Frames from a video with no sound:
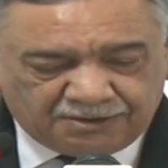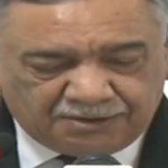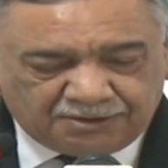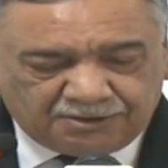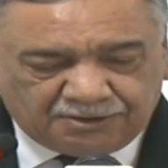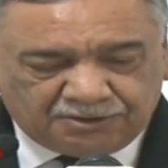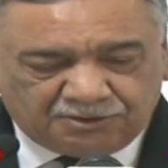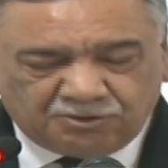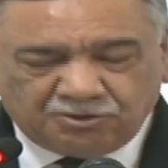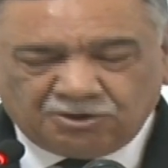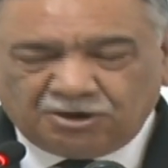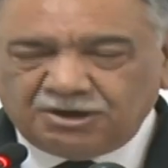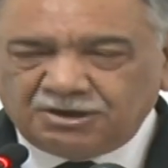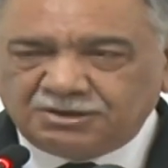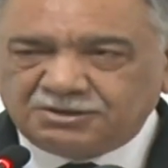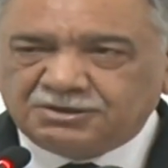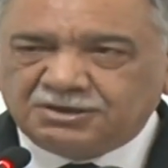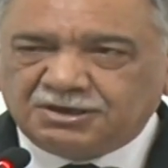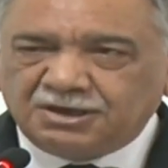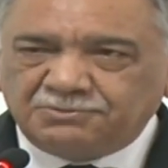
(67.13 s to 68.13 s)

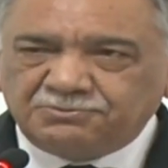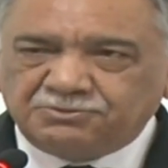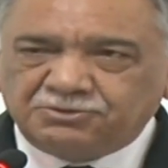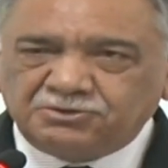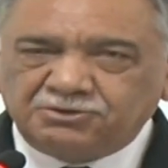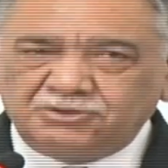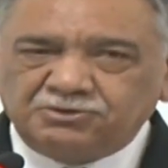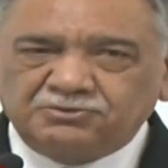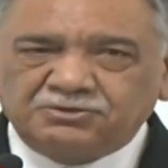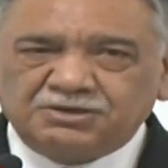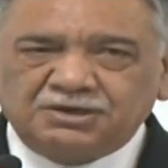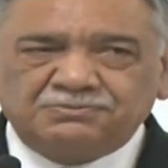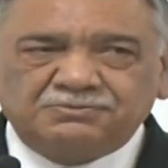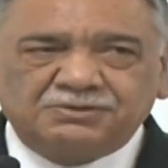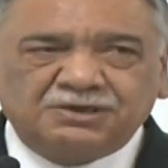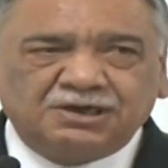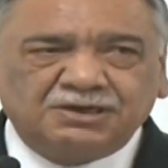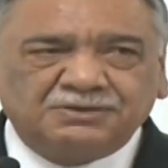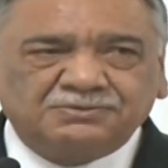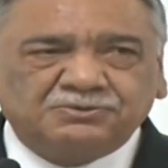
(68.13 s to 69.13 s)
knowledge comes to you
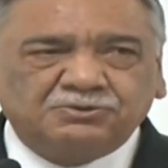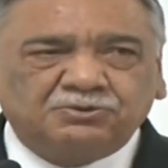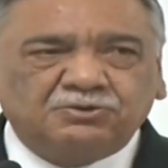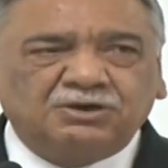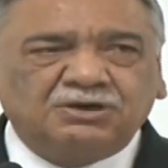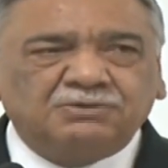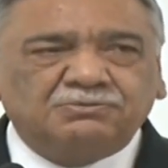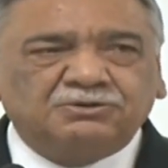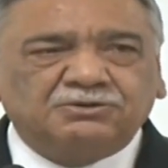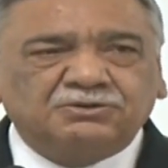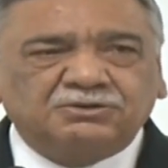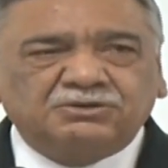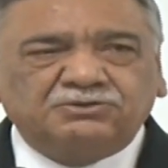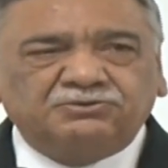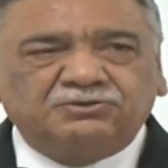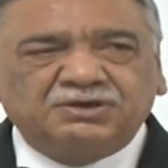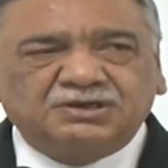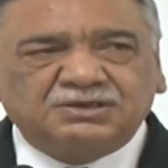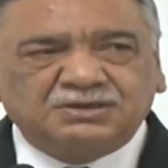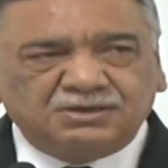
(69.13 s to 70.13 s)
sometimes only because
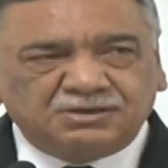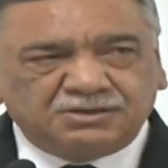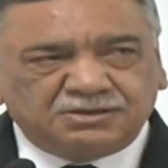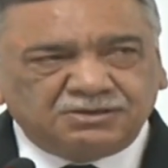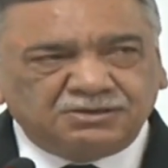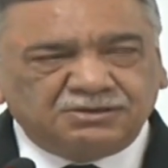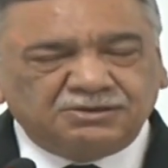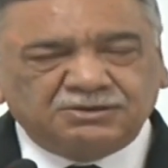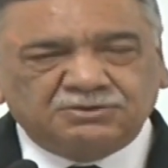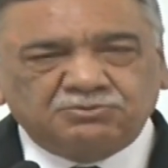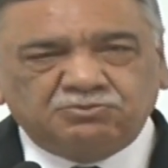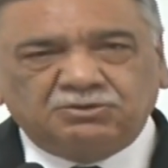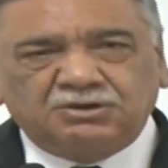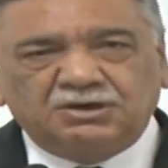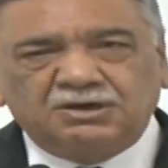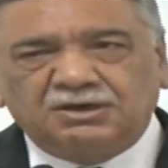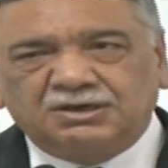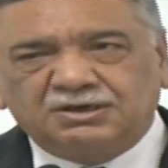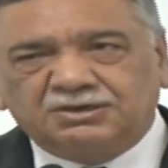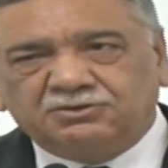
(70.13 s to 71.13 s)
you exist in this
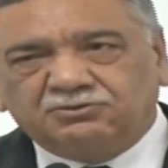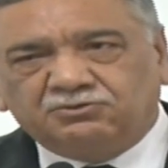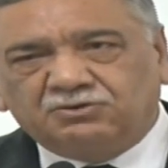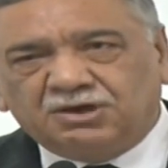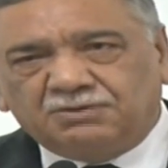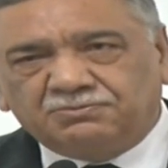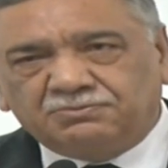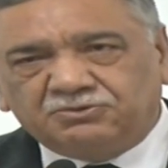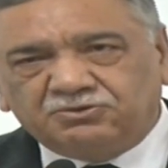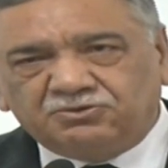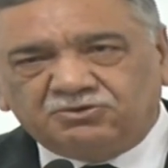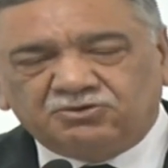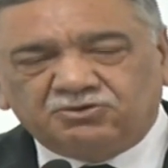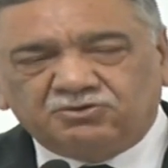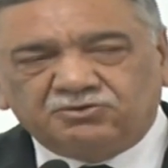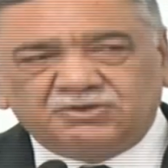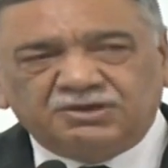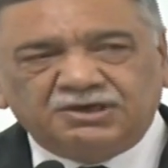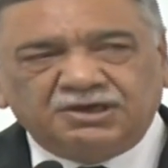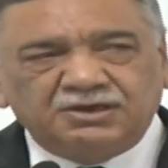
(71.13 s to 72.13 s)
world and you come to
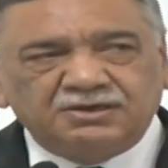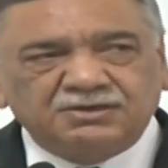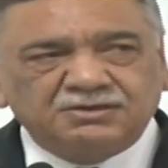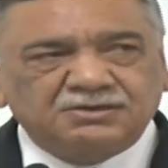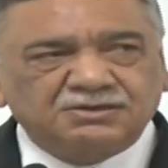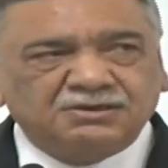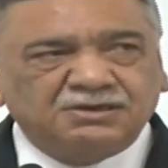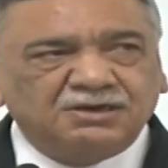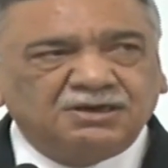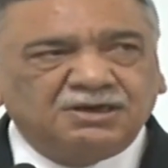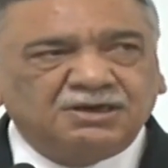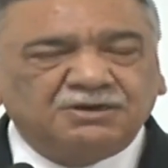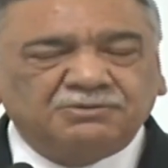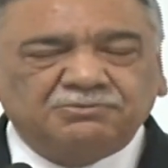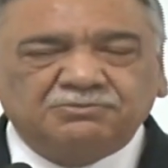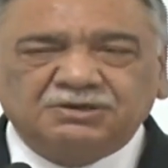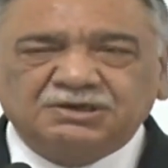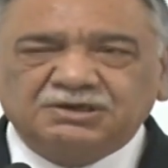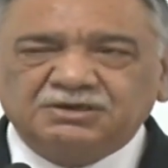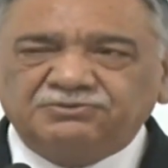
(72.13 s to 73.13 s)
know things.
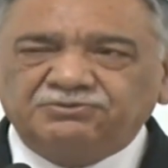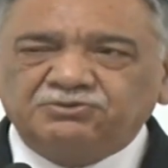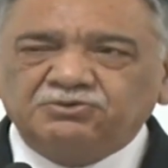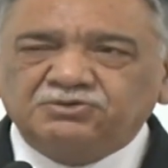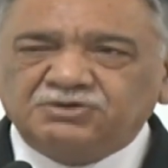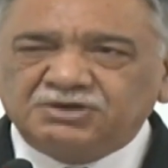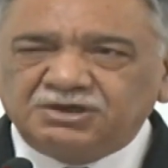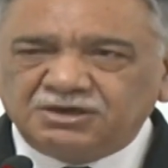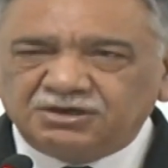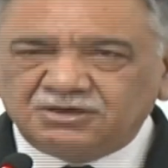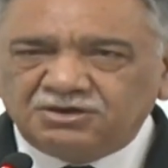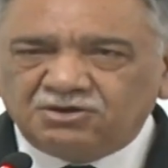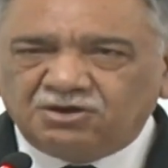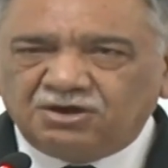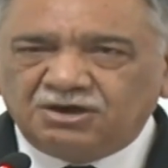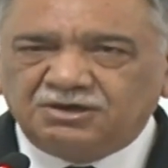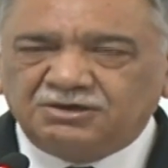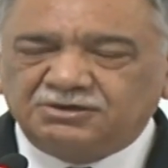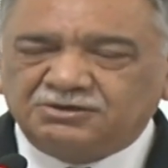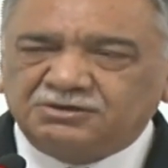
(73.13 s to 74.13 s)
But if you seek
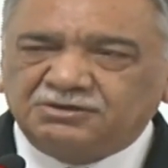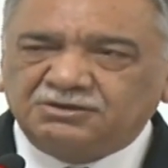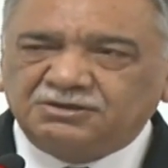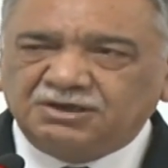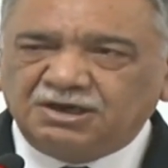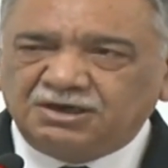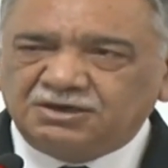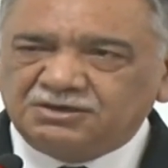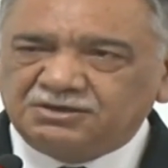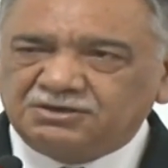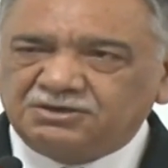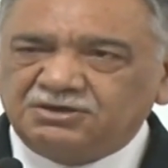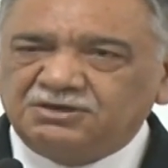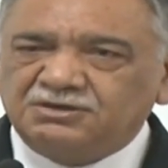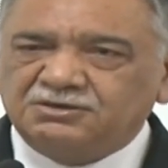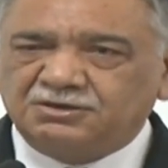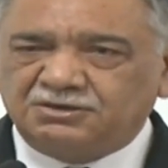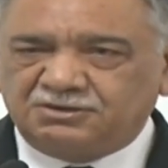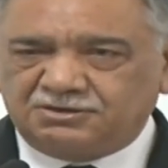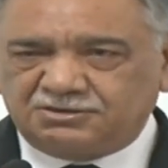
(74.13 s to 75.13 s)
knowledge, that is
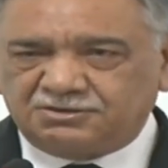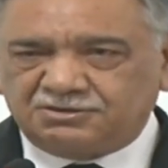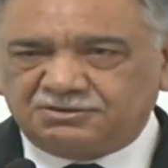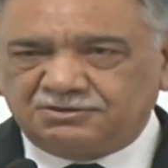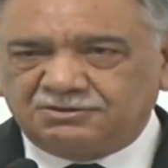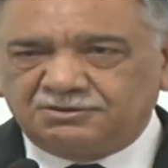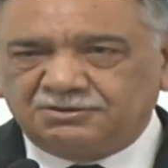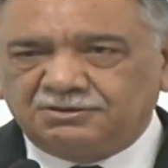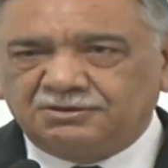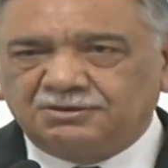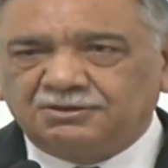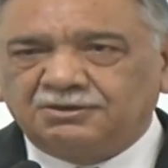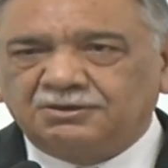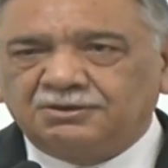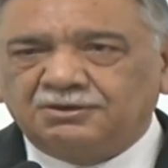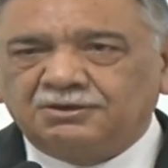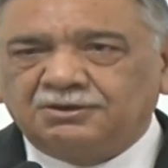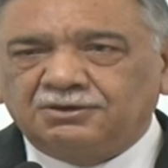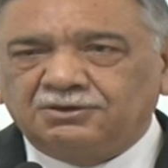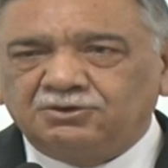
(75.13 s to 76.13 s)
research.
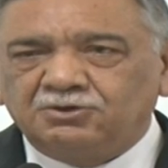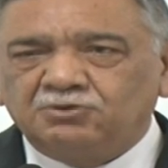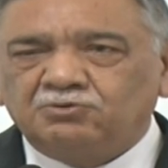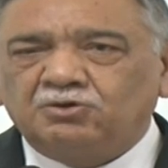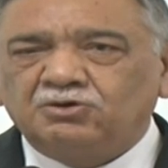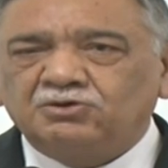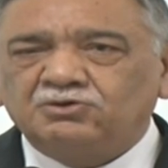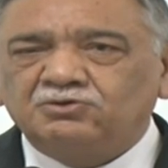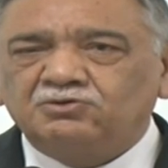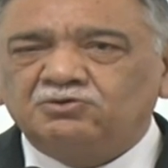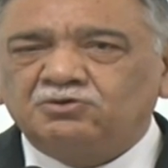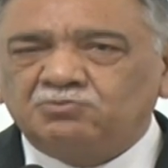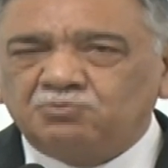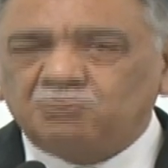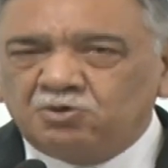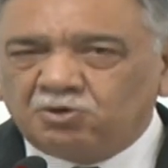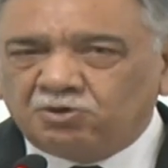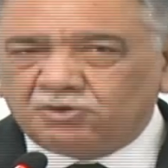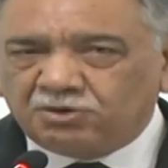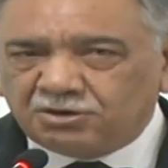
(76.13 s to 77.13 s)
You want to know
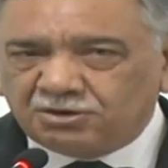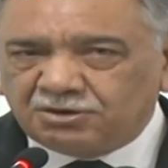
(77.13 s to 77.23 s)
more